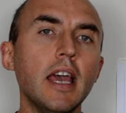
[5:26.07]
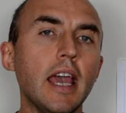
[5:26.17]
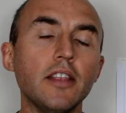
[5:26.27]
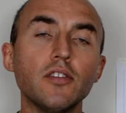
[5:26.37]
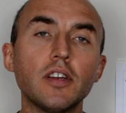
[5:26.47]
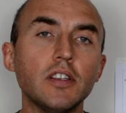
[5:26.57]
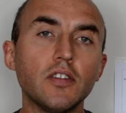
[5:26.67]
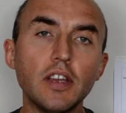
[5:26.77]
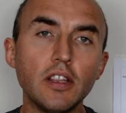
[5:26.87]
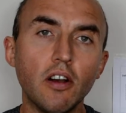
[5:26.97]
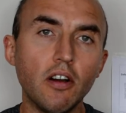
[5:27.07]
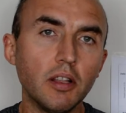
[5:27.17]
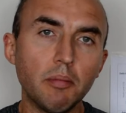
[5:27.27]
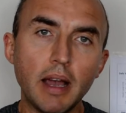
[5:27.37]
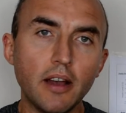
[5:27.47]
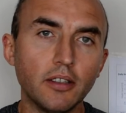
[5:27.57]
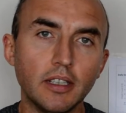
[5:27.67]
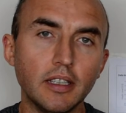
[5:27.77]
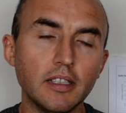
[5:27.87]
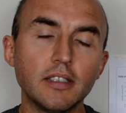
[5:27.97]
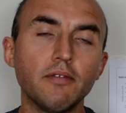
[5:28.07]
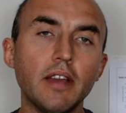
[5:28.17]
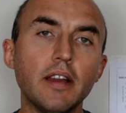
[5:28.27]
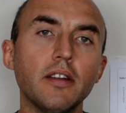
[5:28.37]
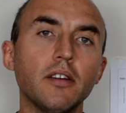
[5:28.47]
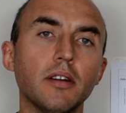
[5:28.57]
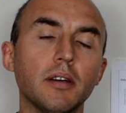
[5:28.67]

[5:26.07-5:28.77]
and you can read all about it. It's a very